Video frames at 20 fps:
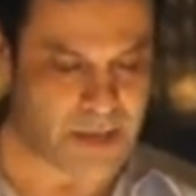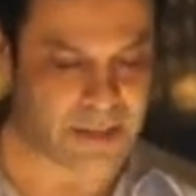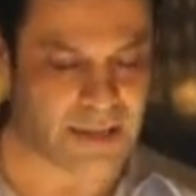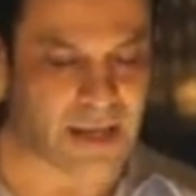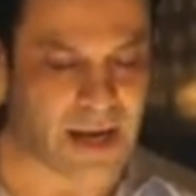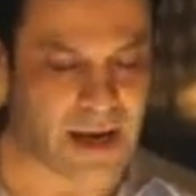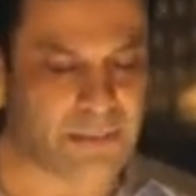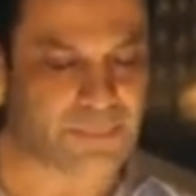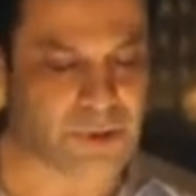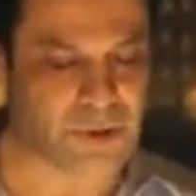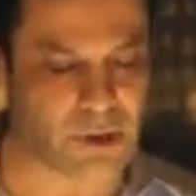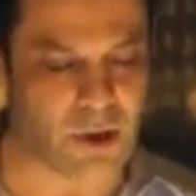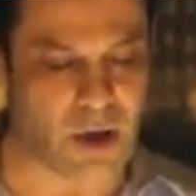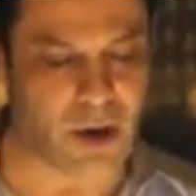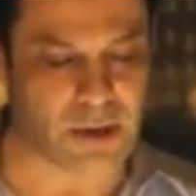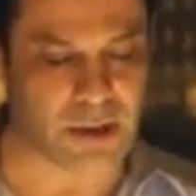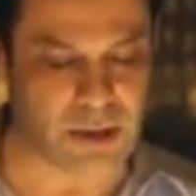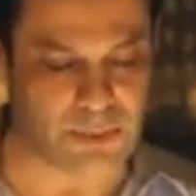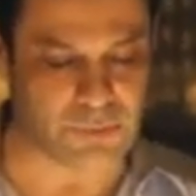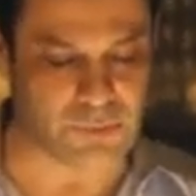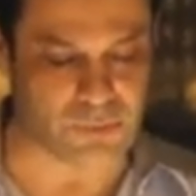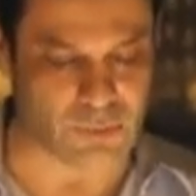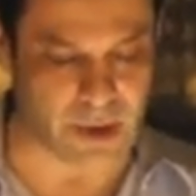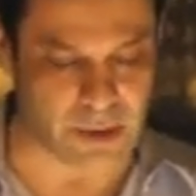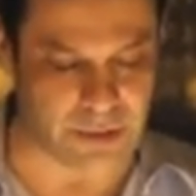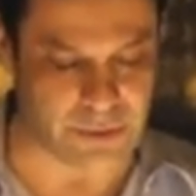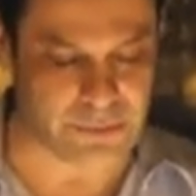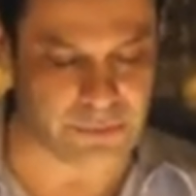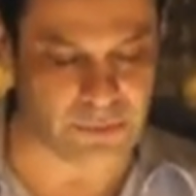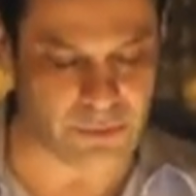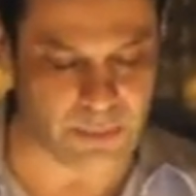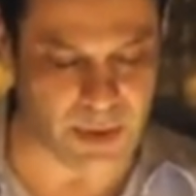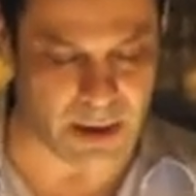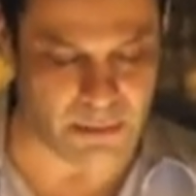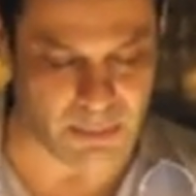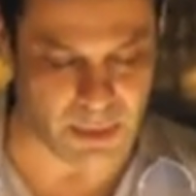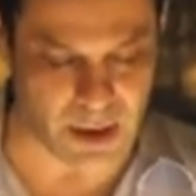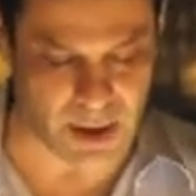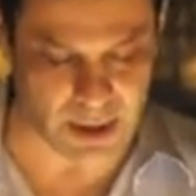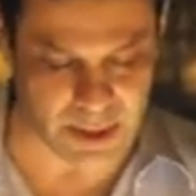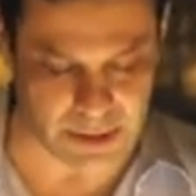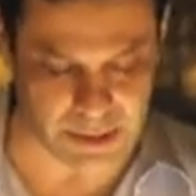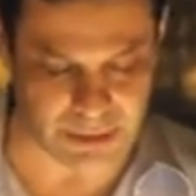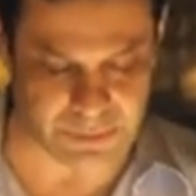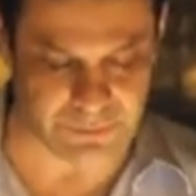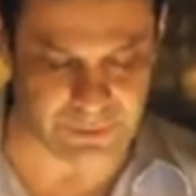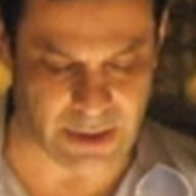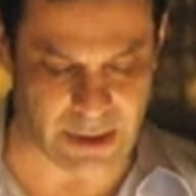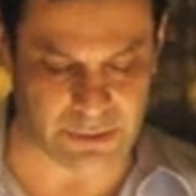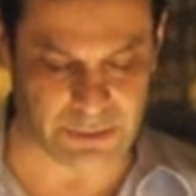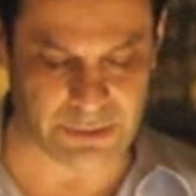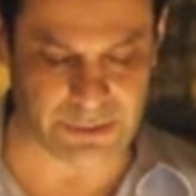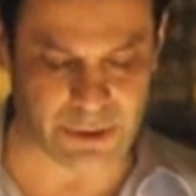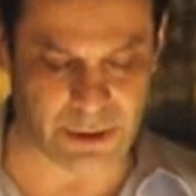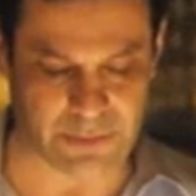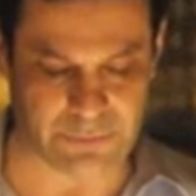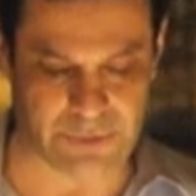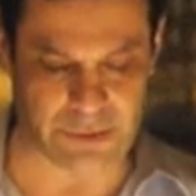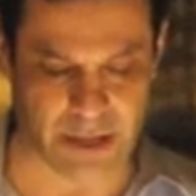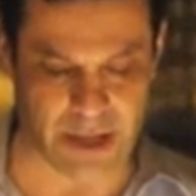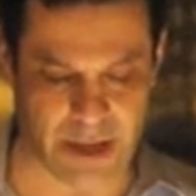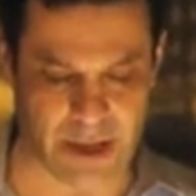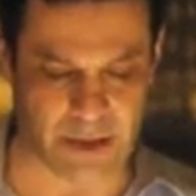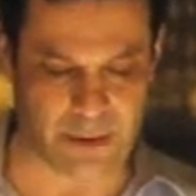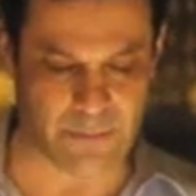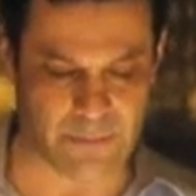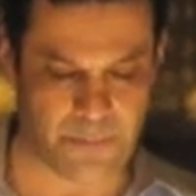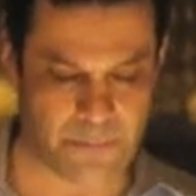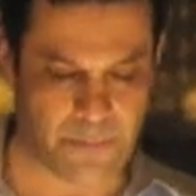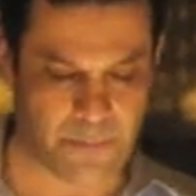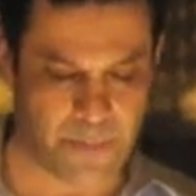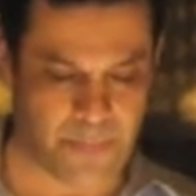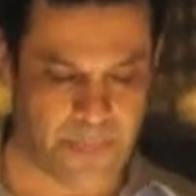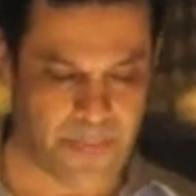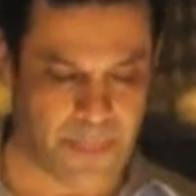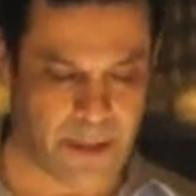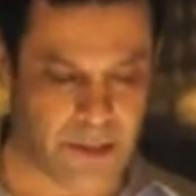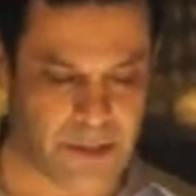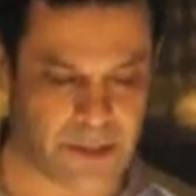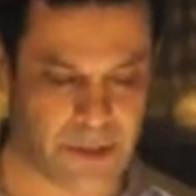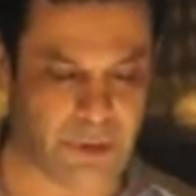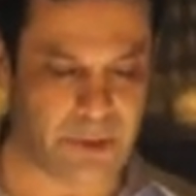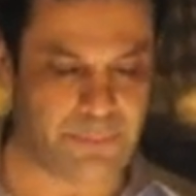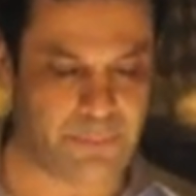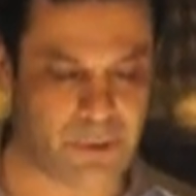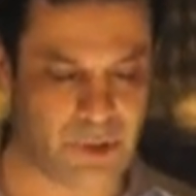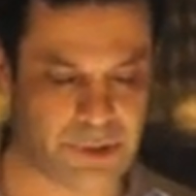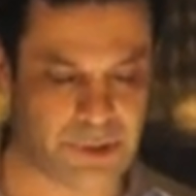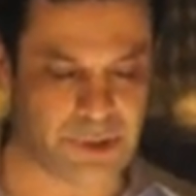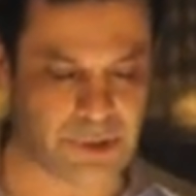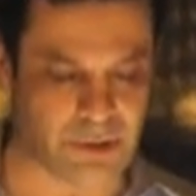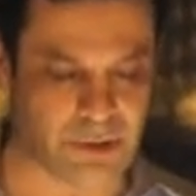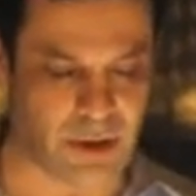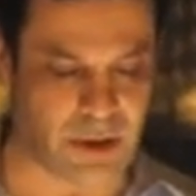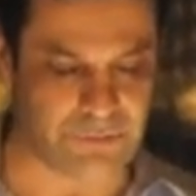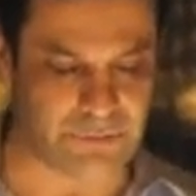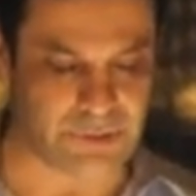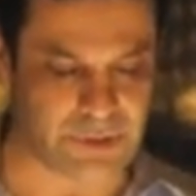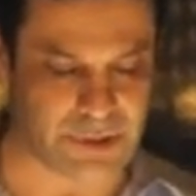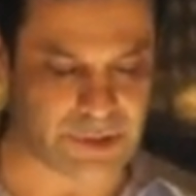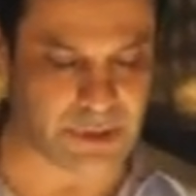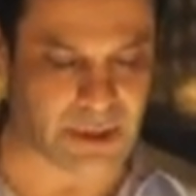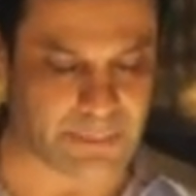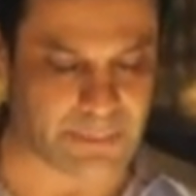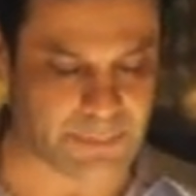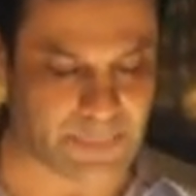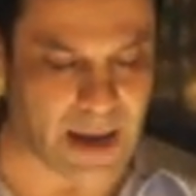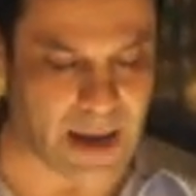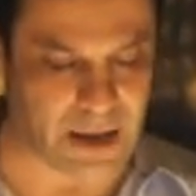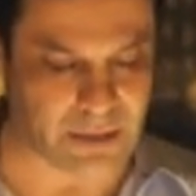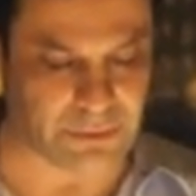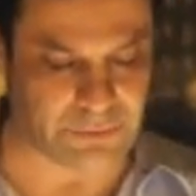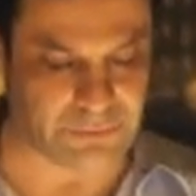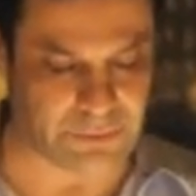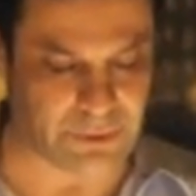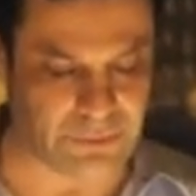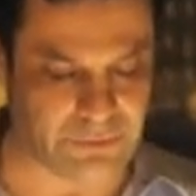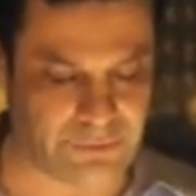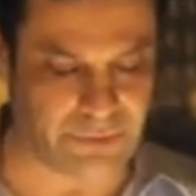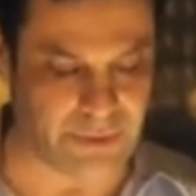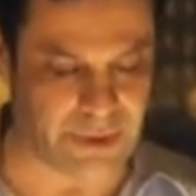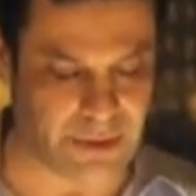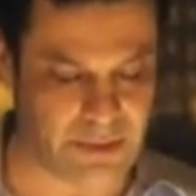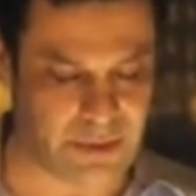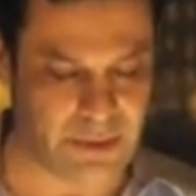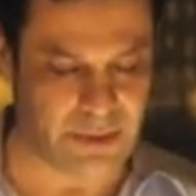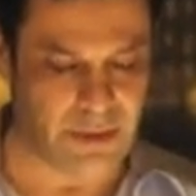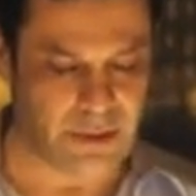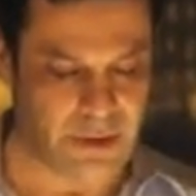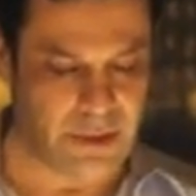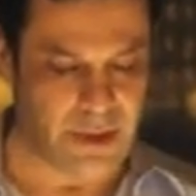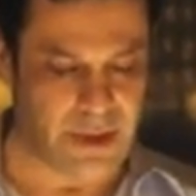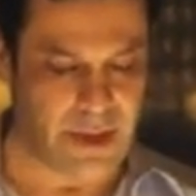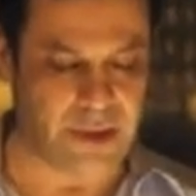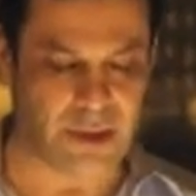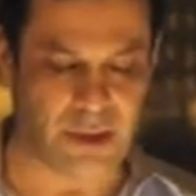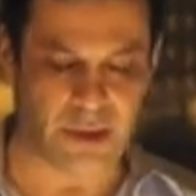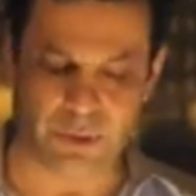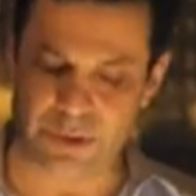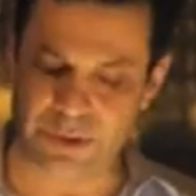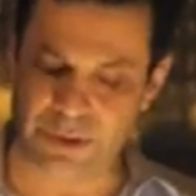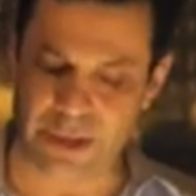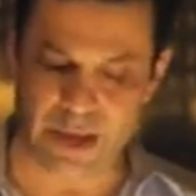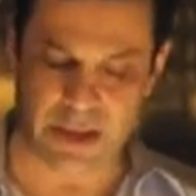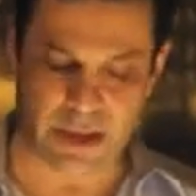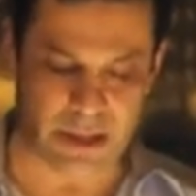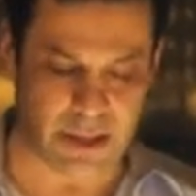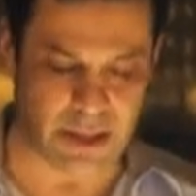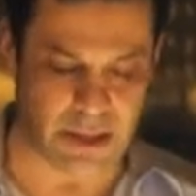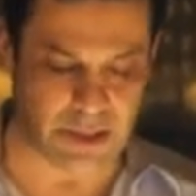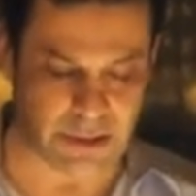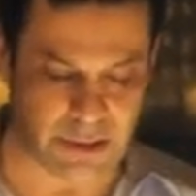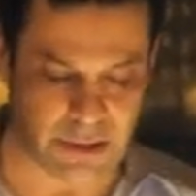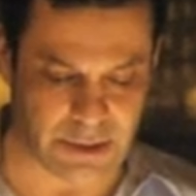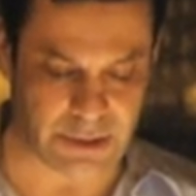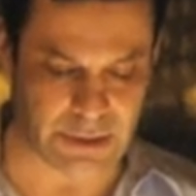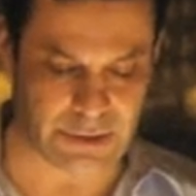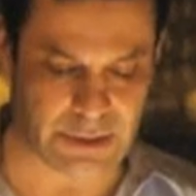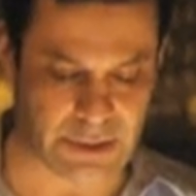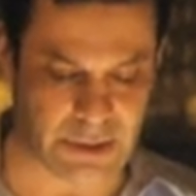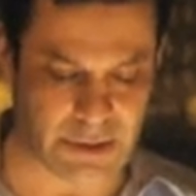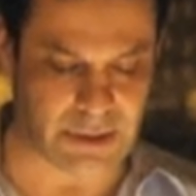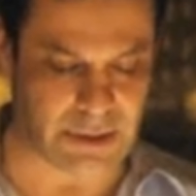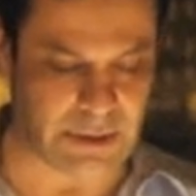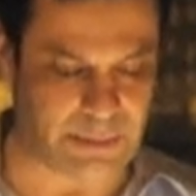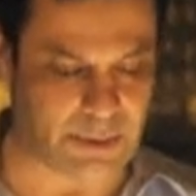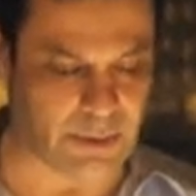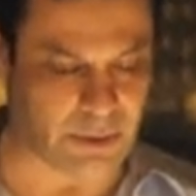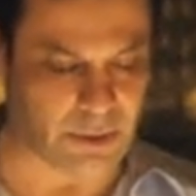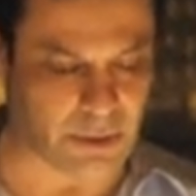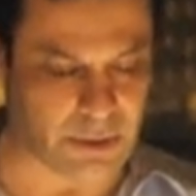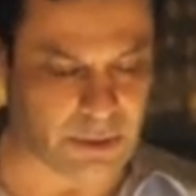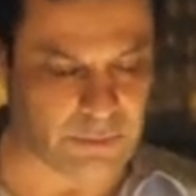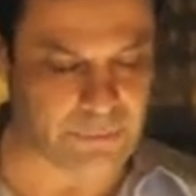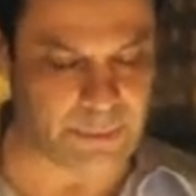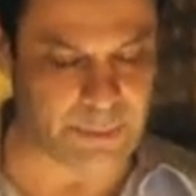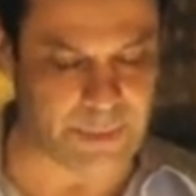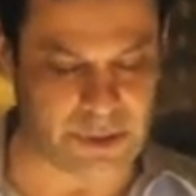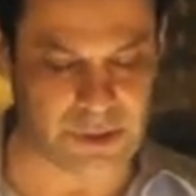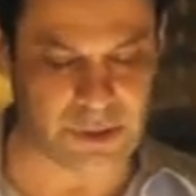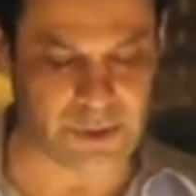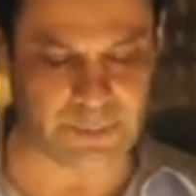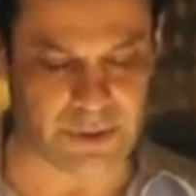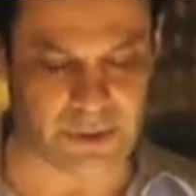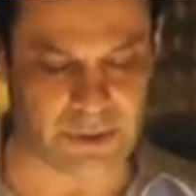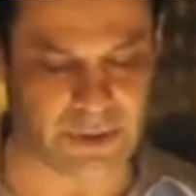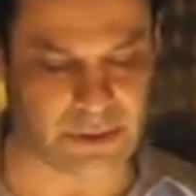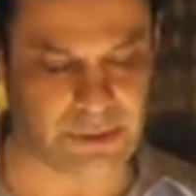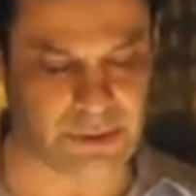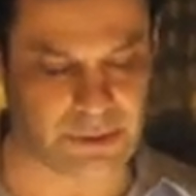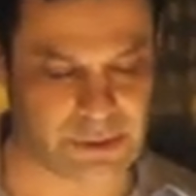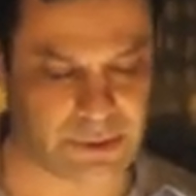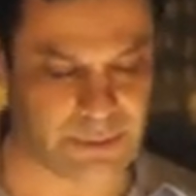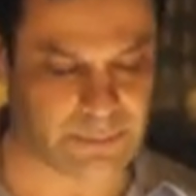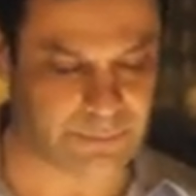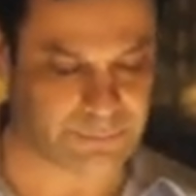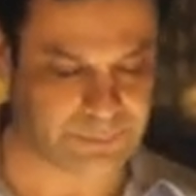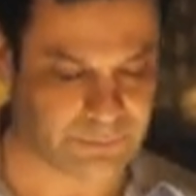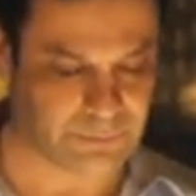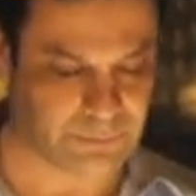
That damn song keeps running through my mind, she found herself saying. Jerry pushed her off and stepped back a few feet. He could always take a hint, he just didn't seem to learn from the experience.